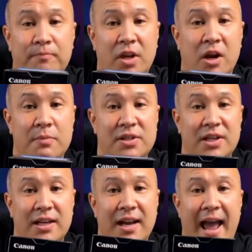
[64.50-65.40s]
comes
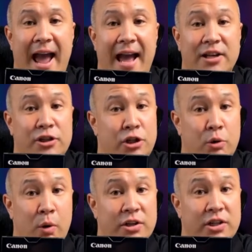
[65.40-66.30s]
in at
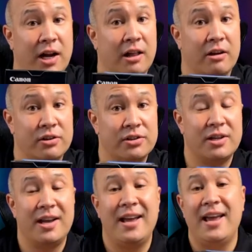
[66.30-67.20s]
$200.
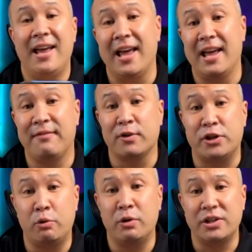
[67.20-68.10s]
And for
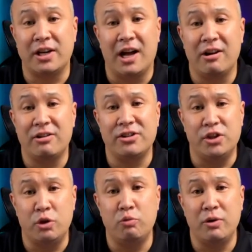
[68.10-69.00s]
$200,
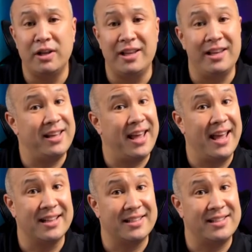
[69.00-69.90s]
you really
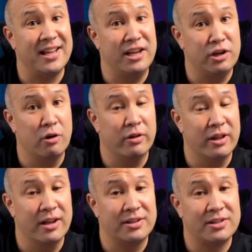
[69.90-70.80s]
can't say no to
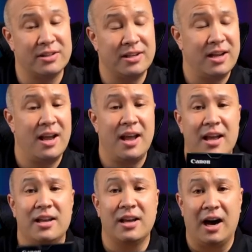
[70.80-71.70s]
this.
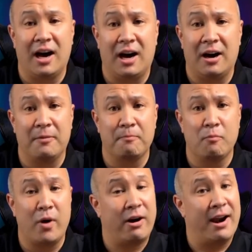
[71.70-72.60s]
Um,
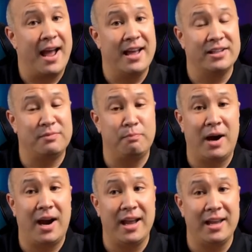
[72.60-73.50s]
whereas
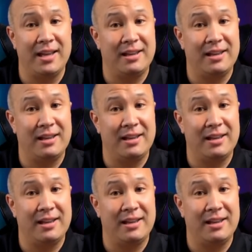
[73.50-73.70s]
my